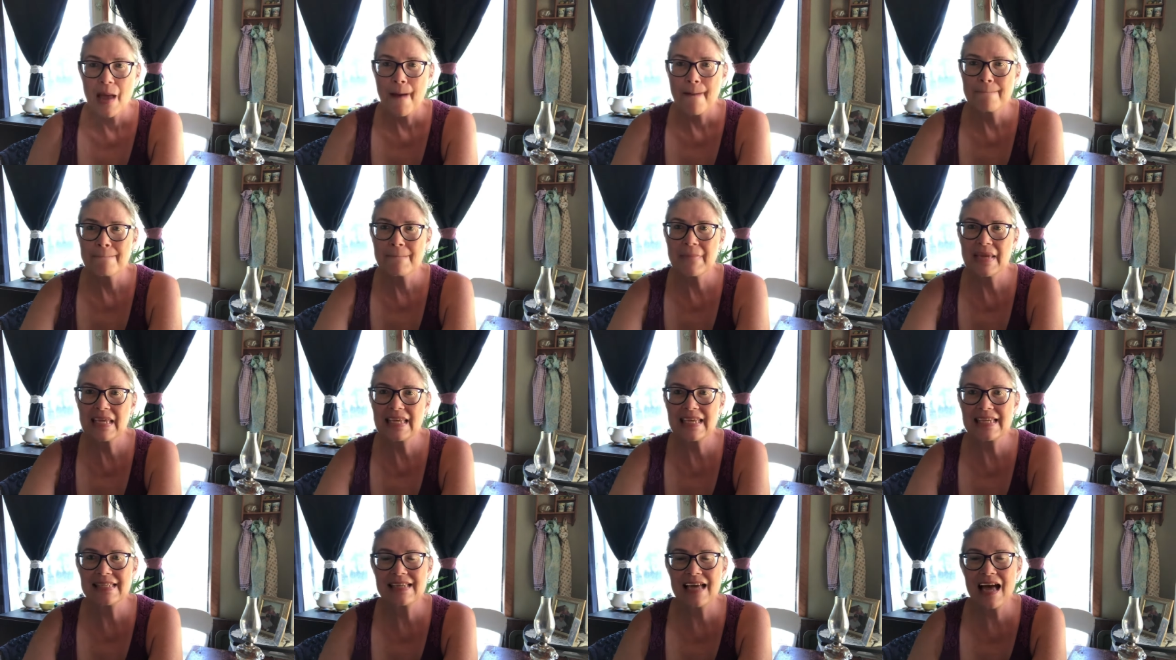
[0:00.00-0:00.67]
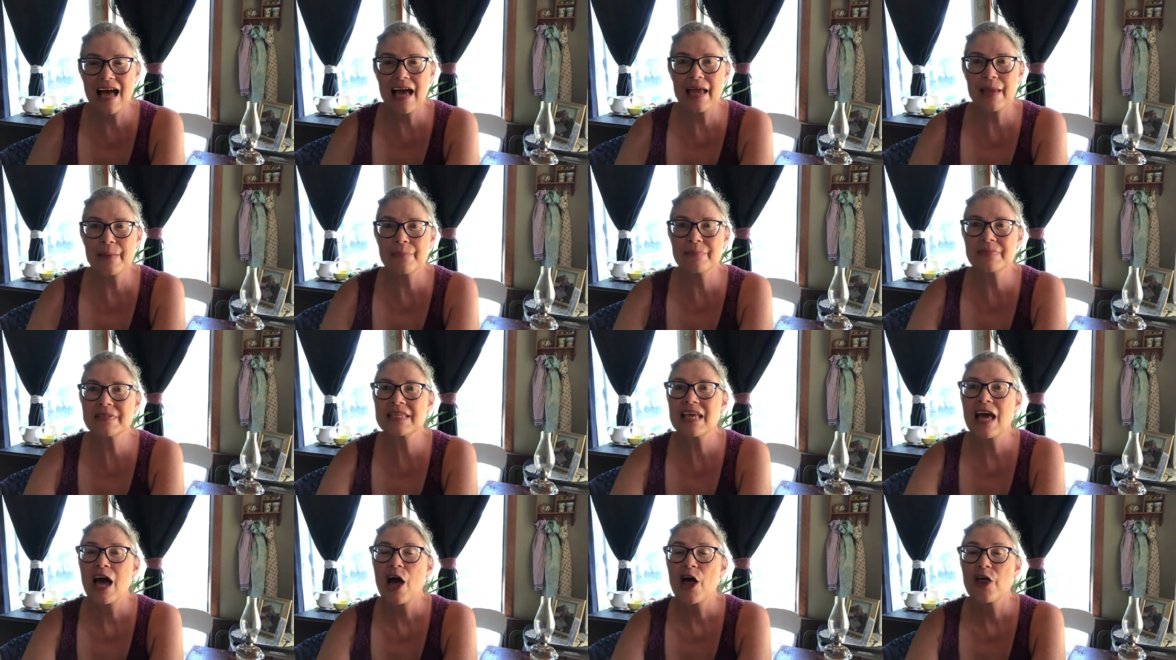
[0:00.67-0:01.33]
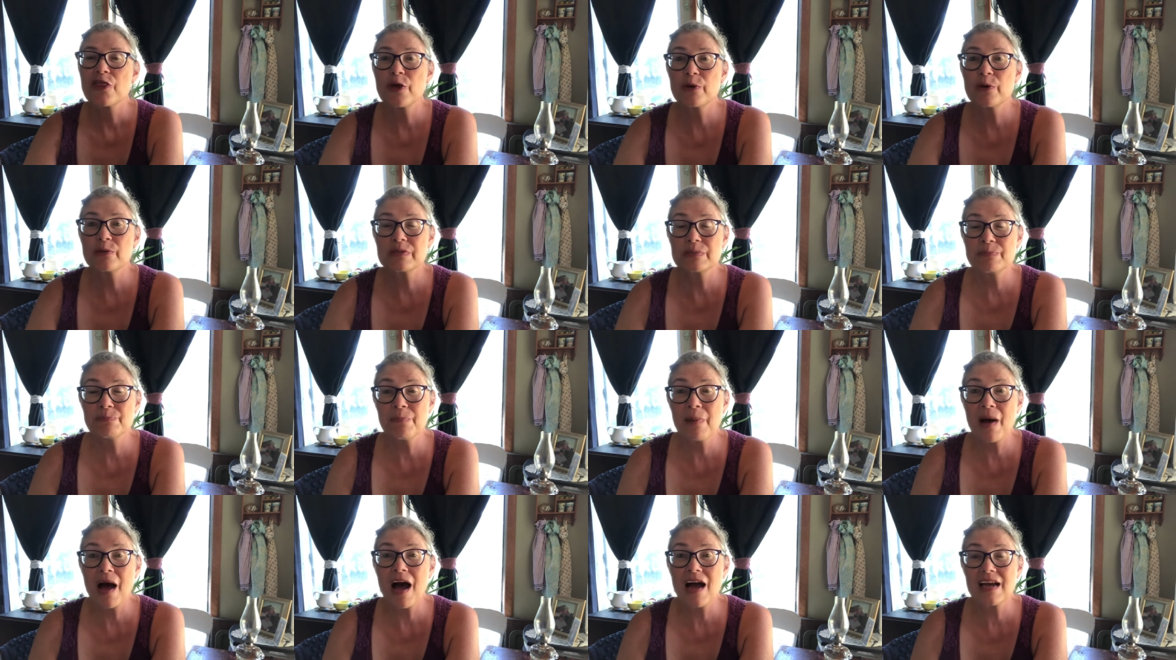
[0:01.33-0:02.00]
Many times, those
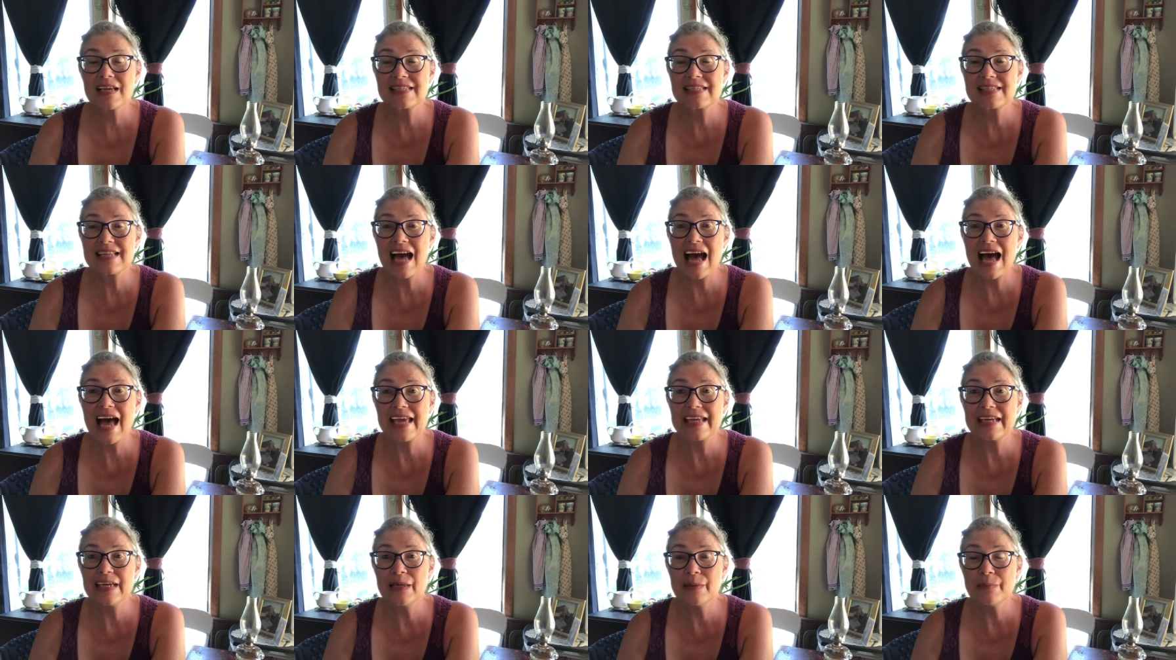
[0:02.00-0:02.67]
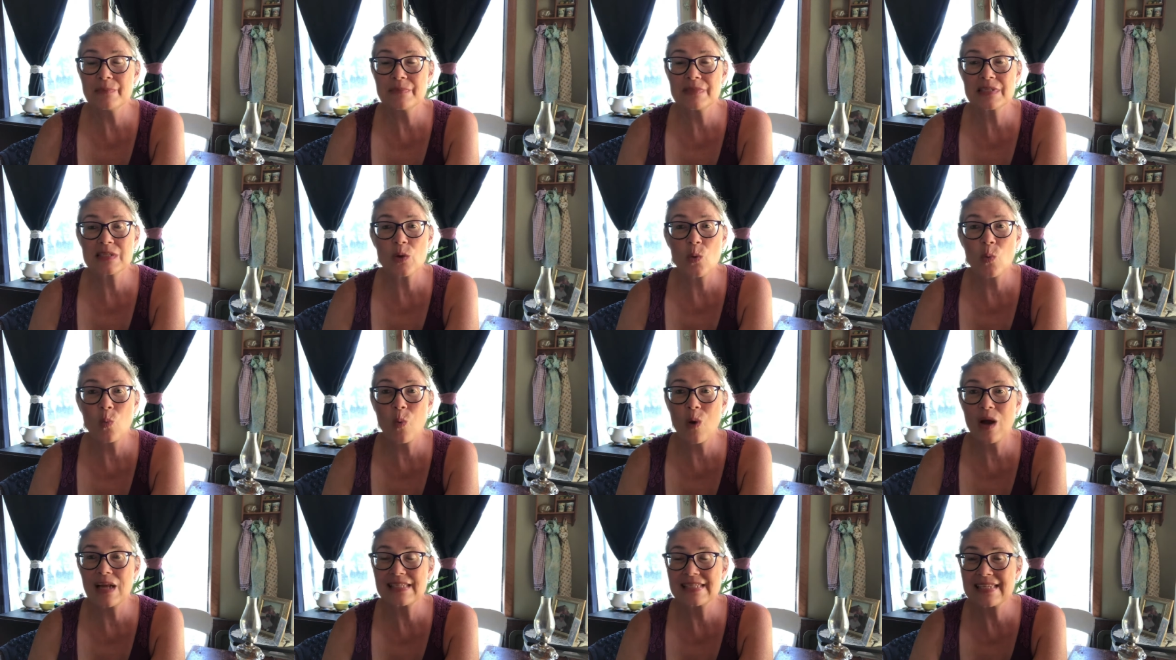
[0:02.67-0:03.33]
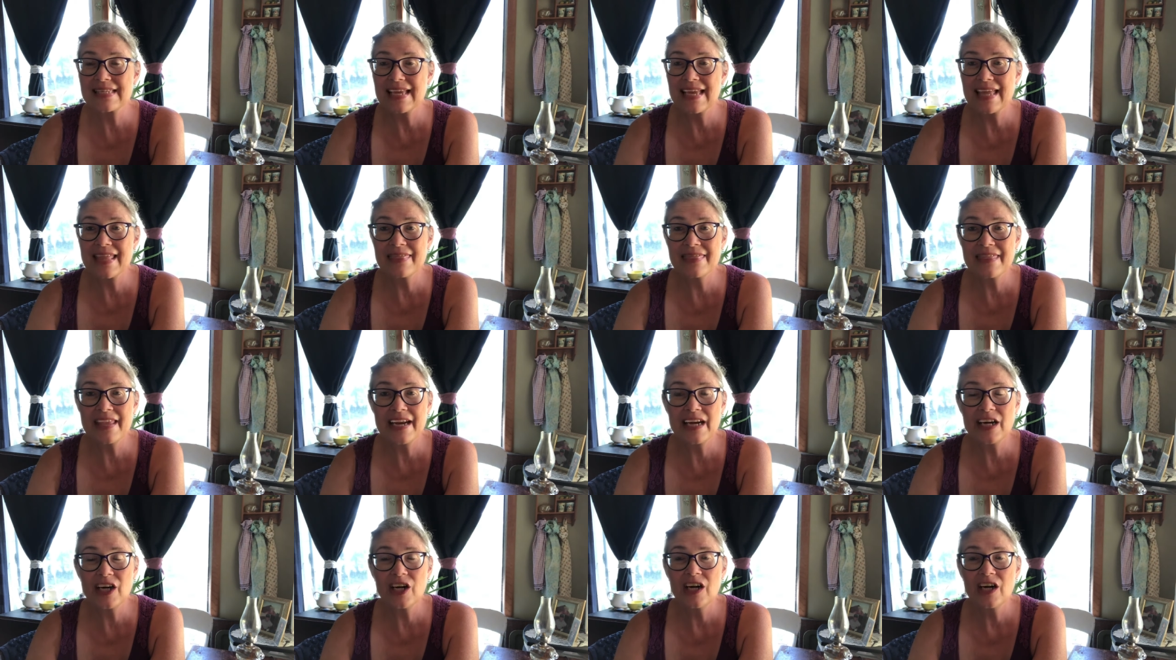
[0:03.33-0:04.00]
boxed items, what's in
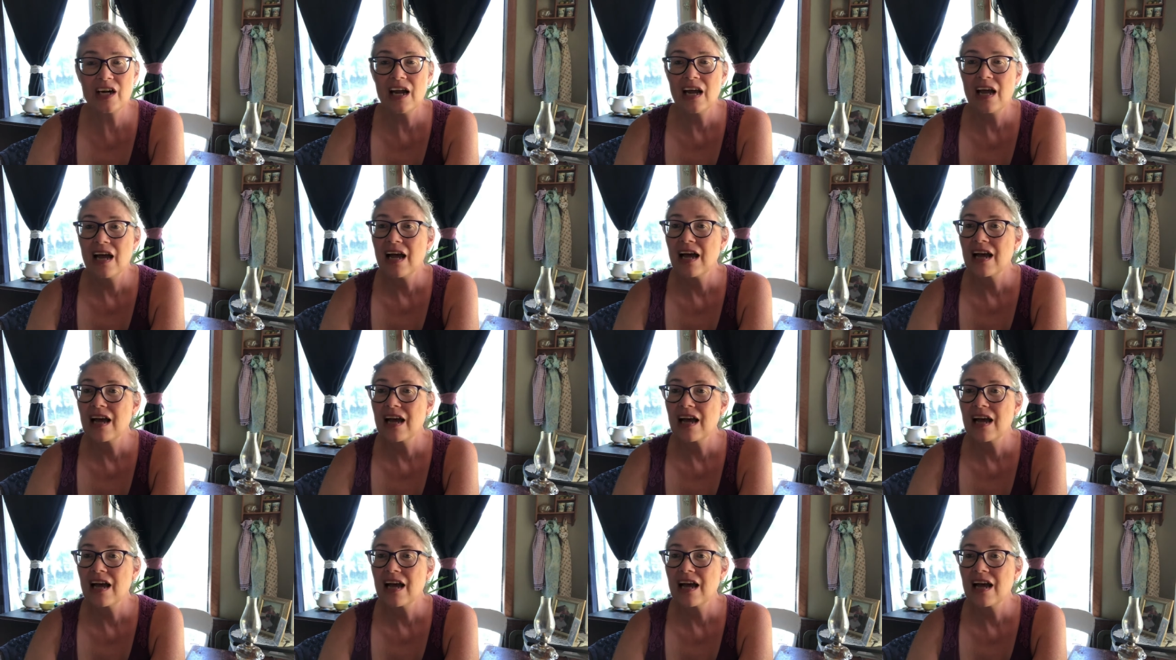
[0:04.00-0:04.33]
there,